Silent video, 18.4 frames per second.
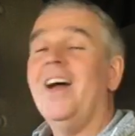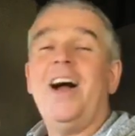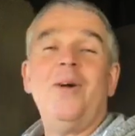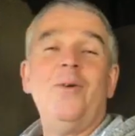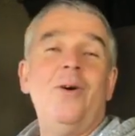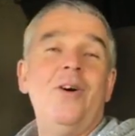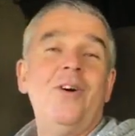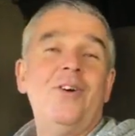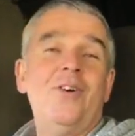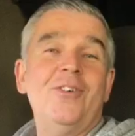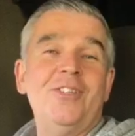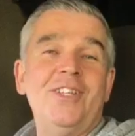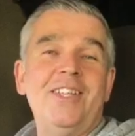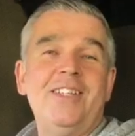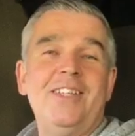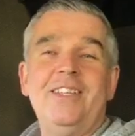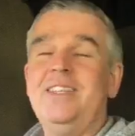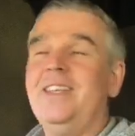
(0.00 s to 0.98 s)
Oh, because
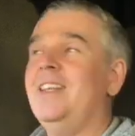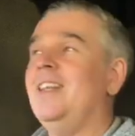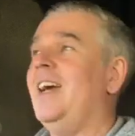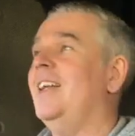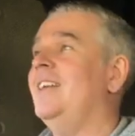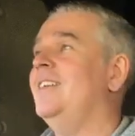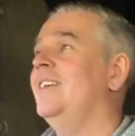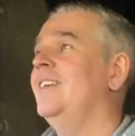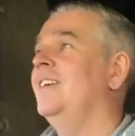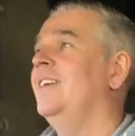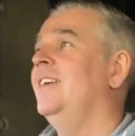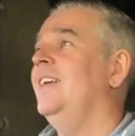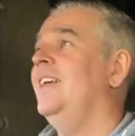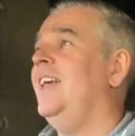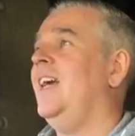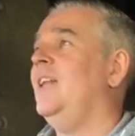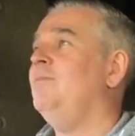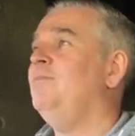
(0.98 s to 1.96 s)
he says he had
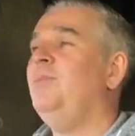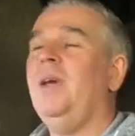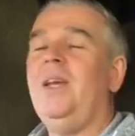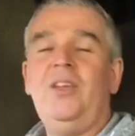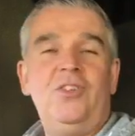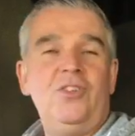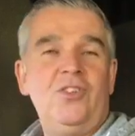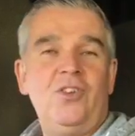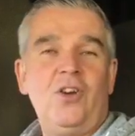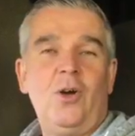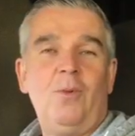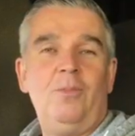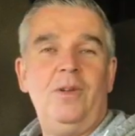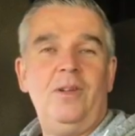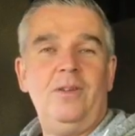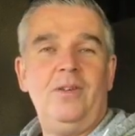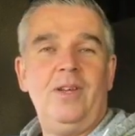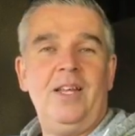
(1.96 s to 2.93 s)
peach
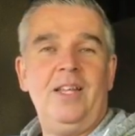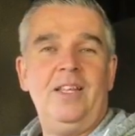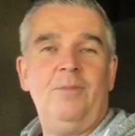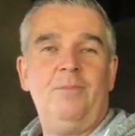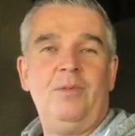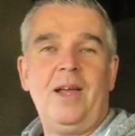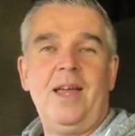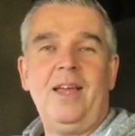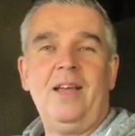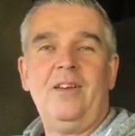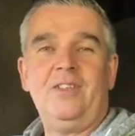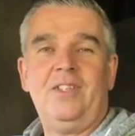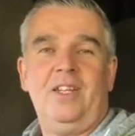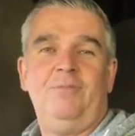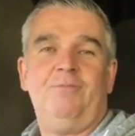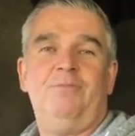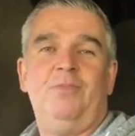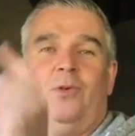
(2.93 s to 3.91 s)
cobbler in the break because
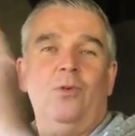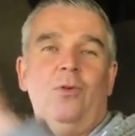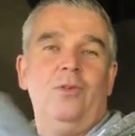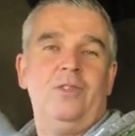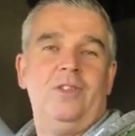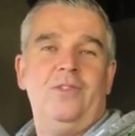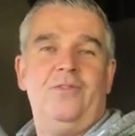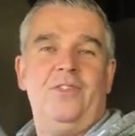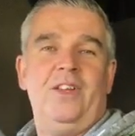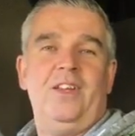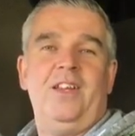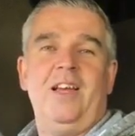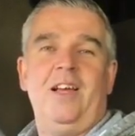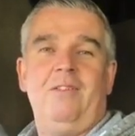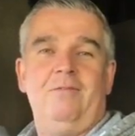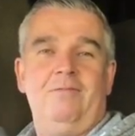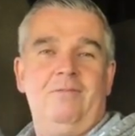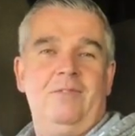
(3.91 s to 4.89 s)
he'd paused the
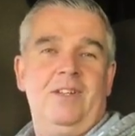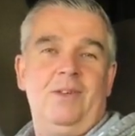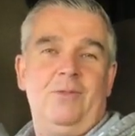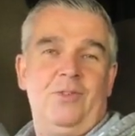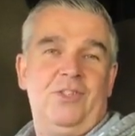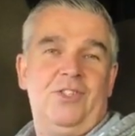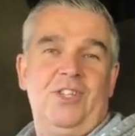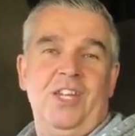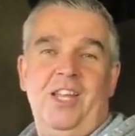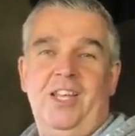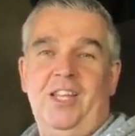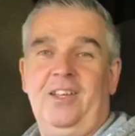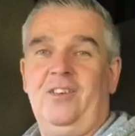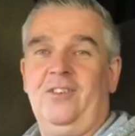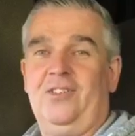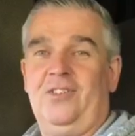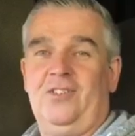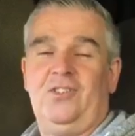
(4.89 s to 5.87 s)
video when he was
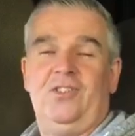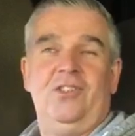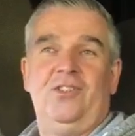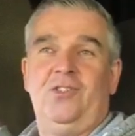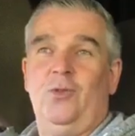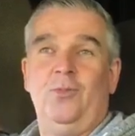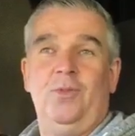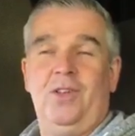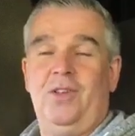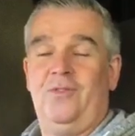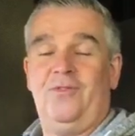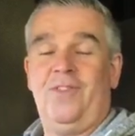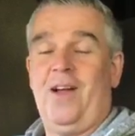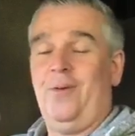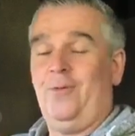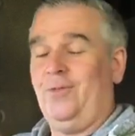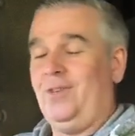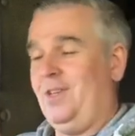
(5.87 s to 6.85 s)
singing because somebody had
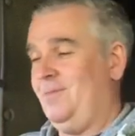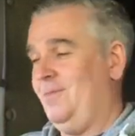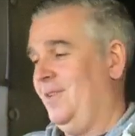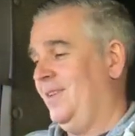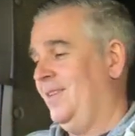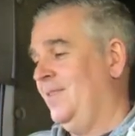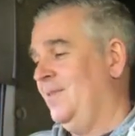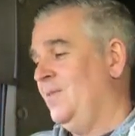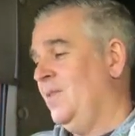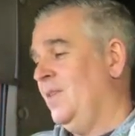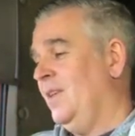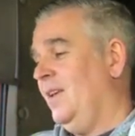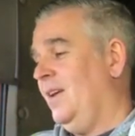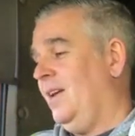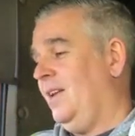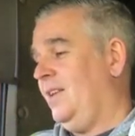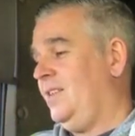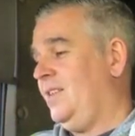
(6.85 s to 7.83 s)
found him,
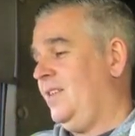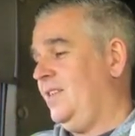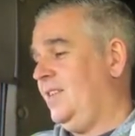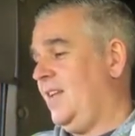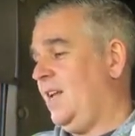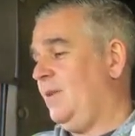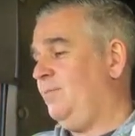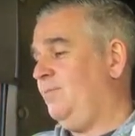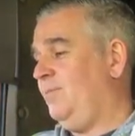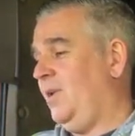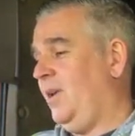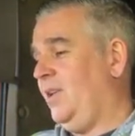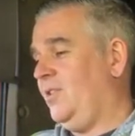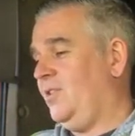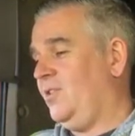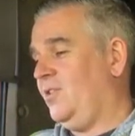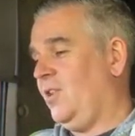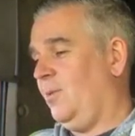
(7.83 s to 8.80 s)
and he says he had
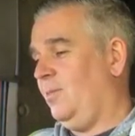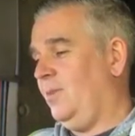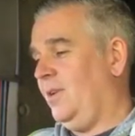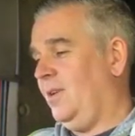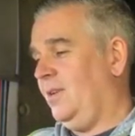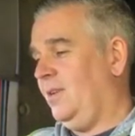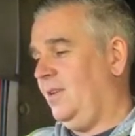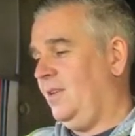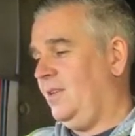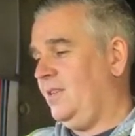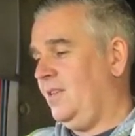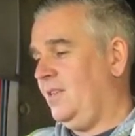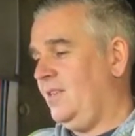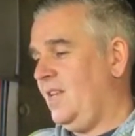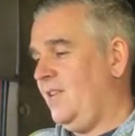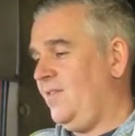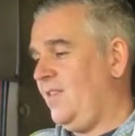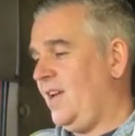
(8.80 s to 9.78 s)
peach cobbler, and he
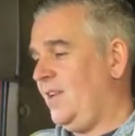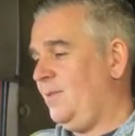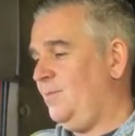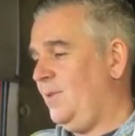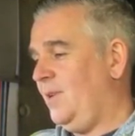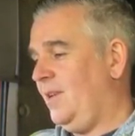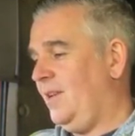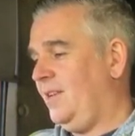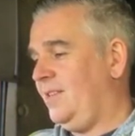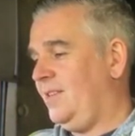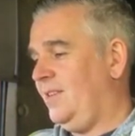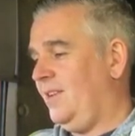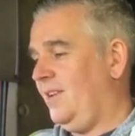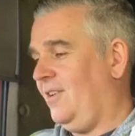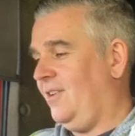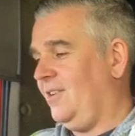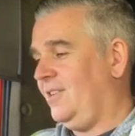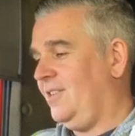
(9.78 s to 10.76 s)
says never had he
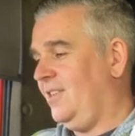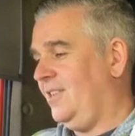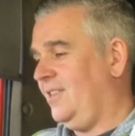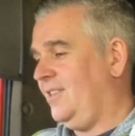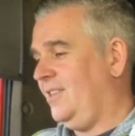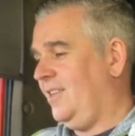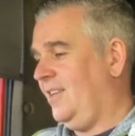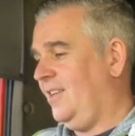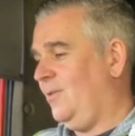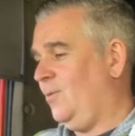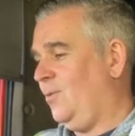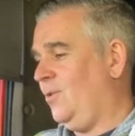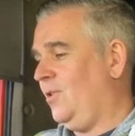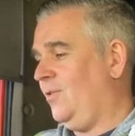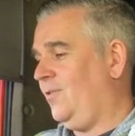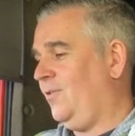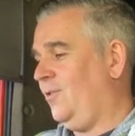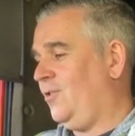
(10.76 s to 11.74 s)
says
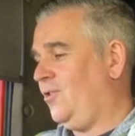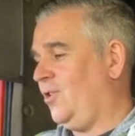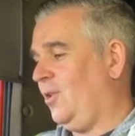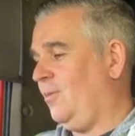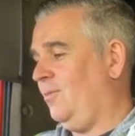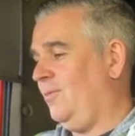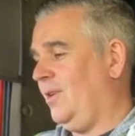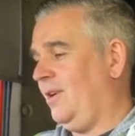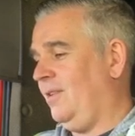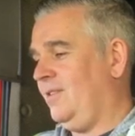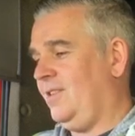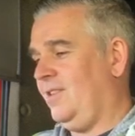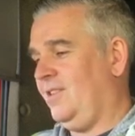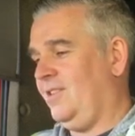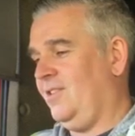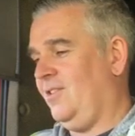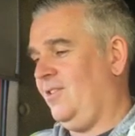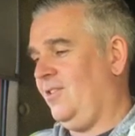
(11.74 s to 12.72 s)
wonderful job, bro. He
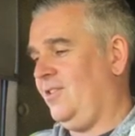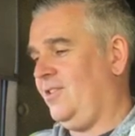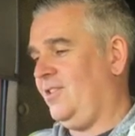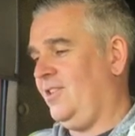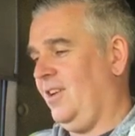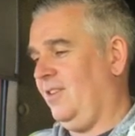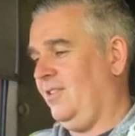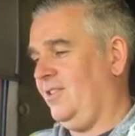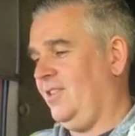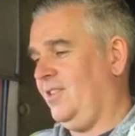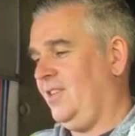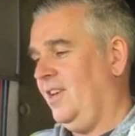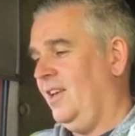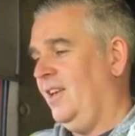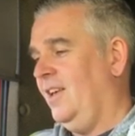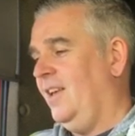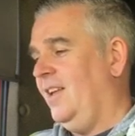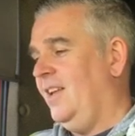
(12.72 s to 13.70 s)
says nice job. He says
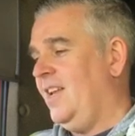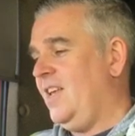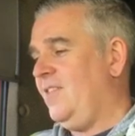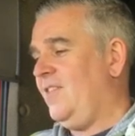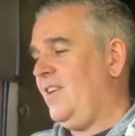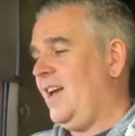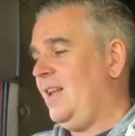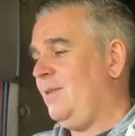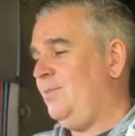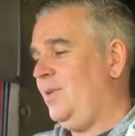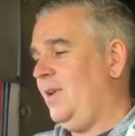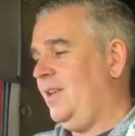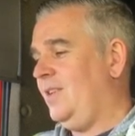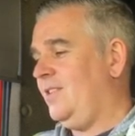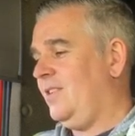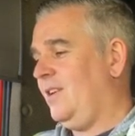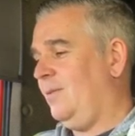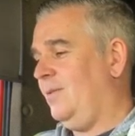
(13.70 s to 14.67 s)
never had
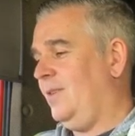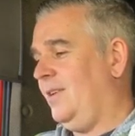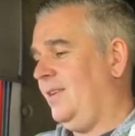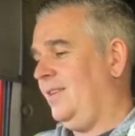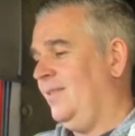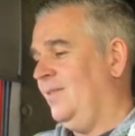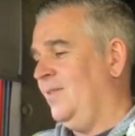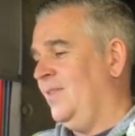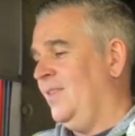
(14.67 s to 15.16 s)
peach cobbler.